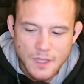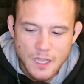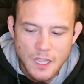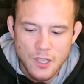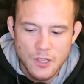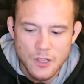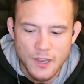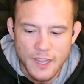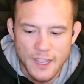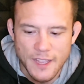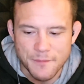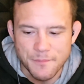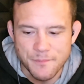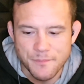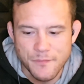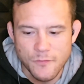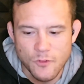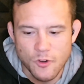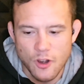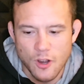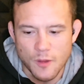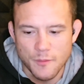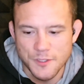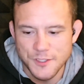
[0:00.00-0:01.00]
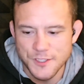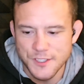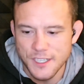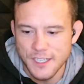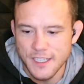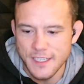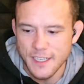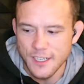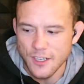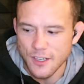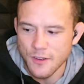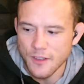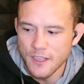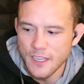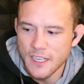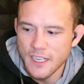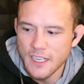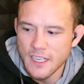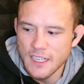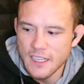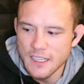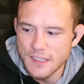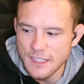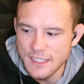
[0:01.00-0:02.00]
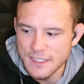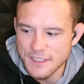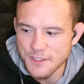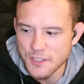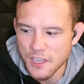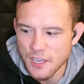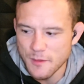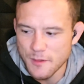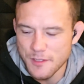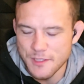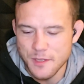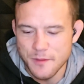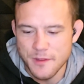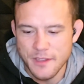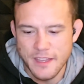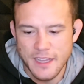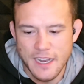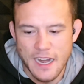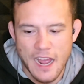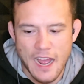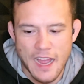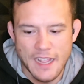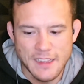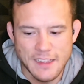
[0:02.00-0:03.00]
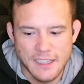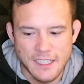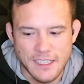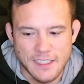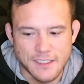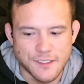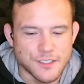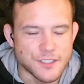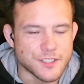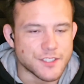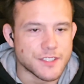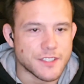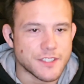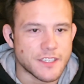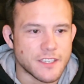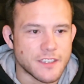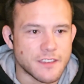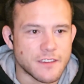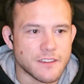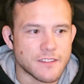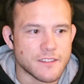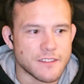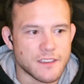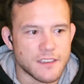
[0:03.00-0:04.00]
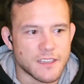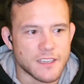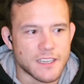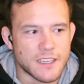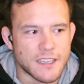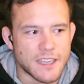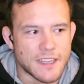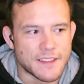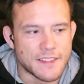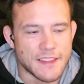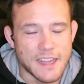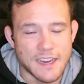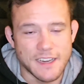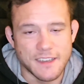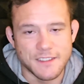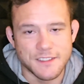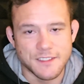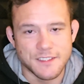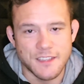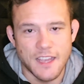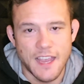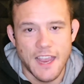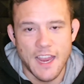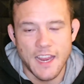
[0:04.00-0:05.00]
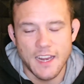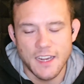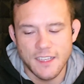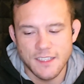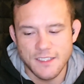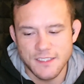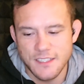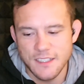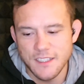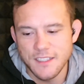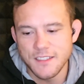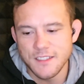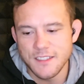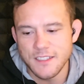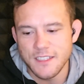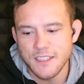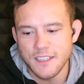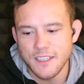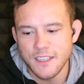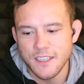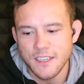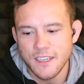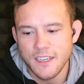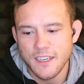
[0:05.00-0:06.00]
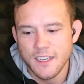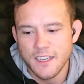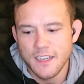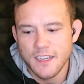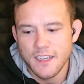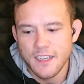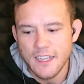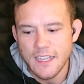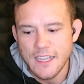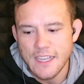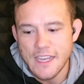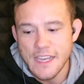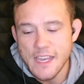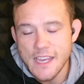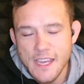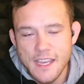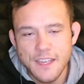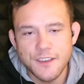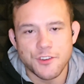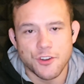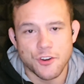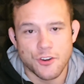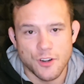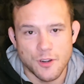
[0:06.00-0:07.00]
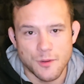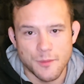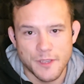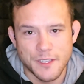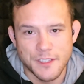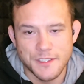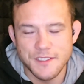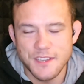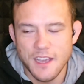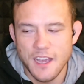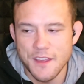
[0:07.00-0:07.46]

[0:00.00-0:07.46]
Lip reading: Okay, we're almost done here. Let's talk about something that I'd like to see, and that is ADCC Gi tournaments.